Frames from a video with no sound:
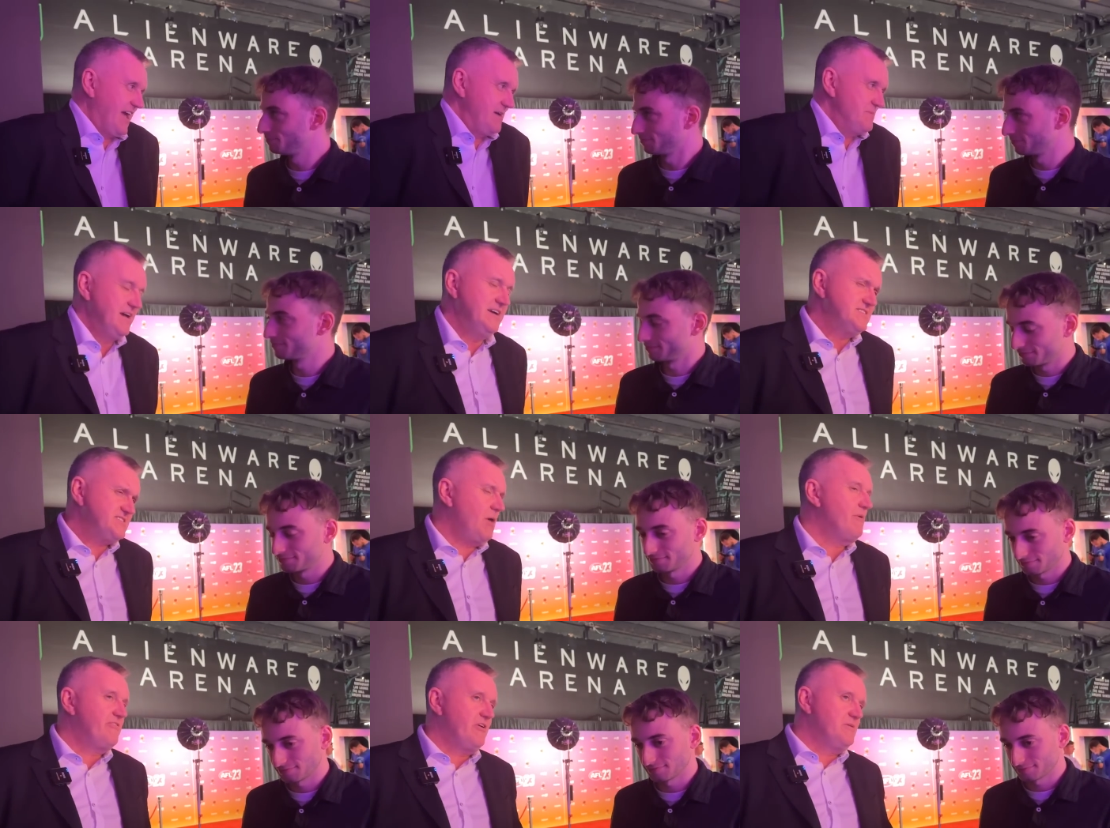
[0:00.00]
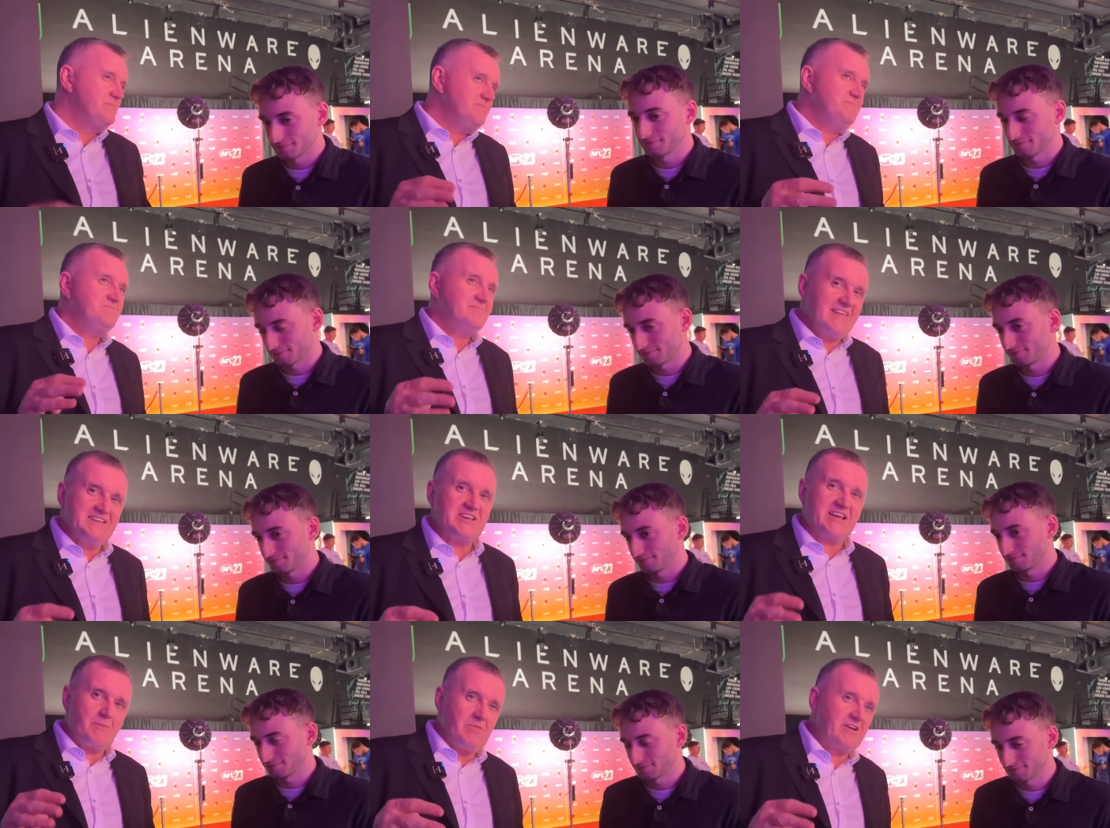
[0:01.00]
Speaker 1: game. Some of them, there's a
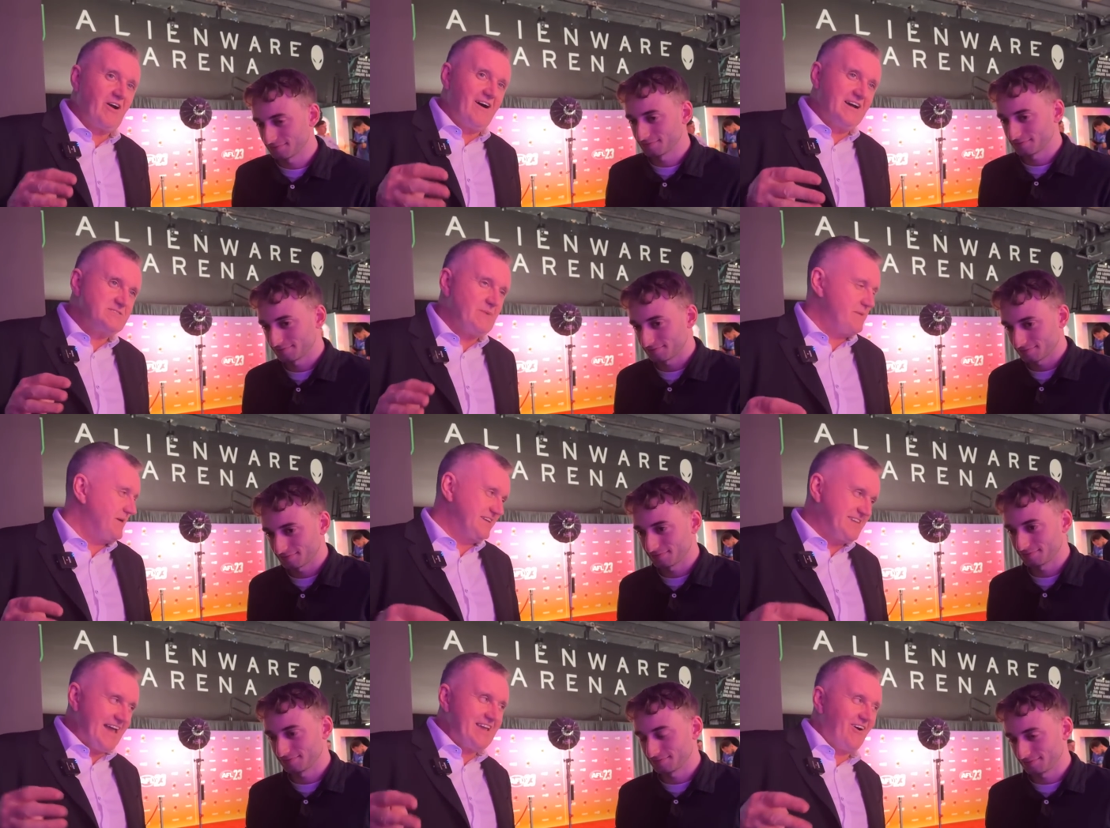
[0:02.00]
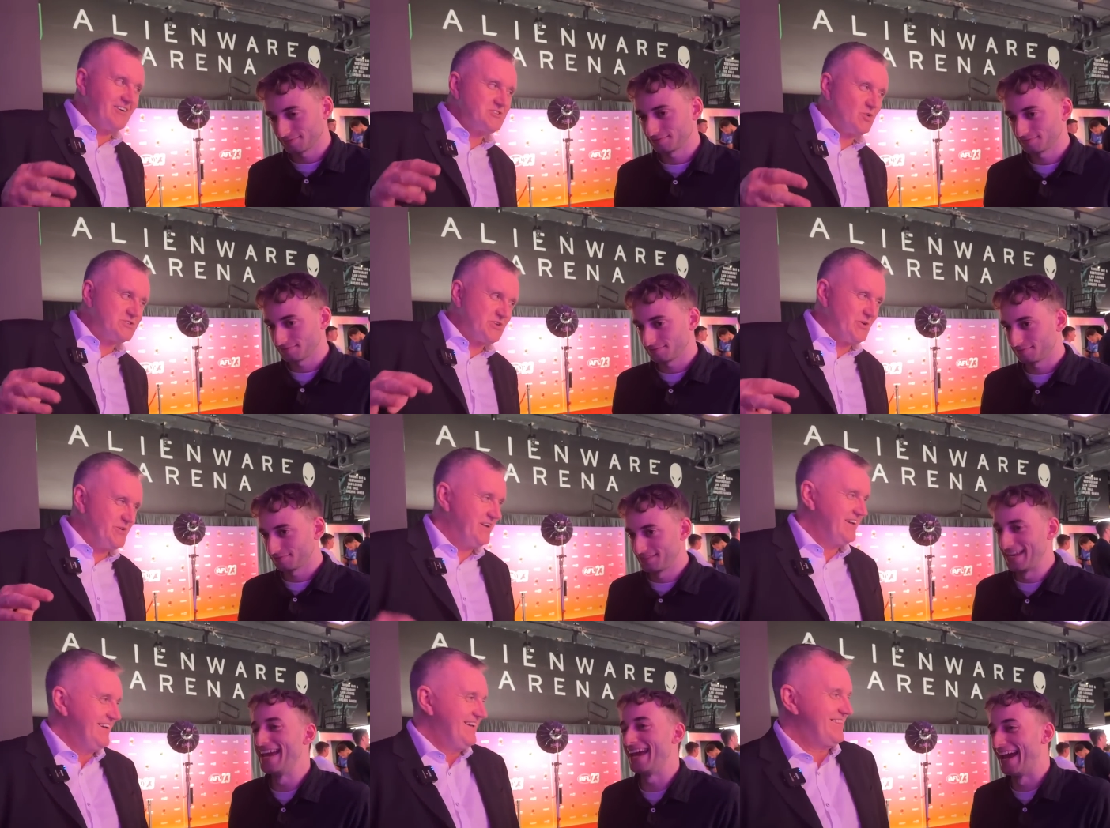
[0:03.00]
couple of guys, maybe a Daicos or two,
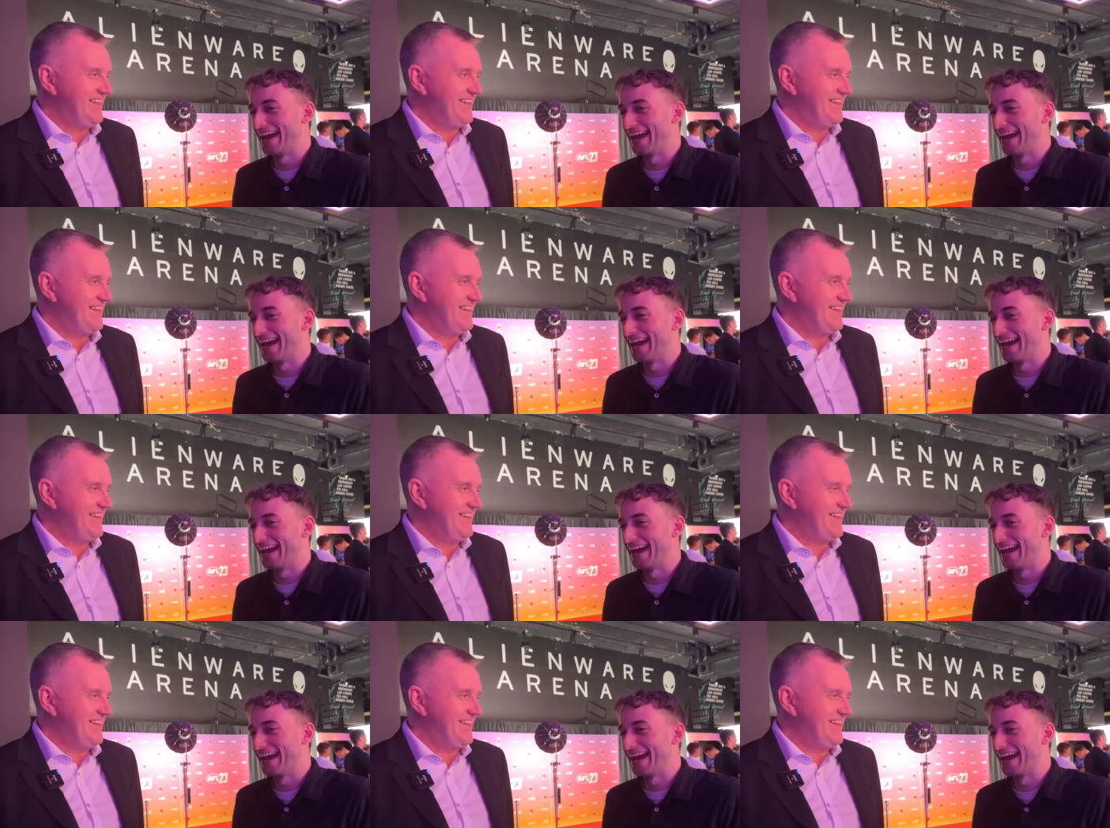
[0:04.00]
yes.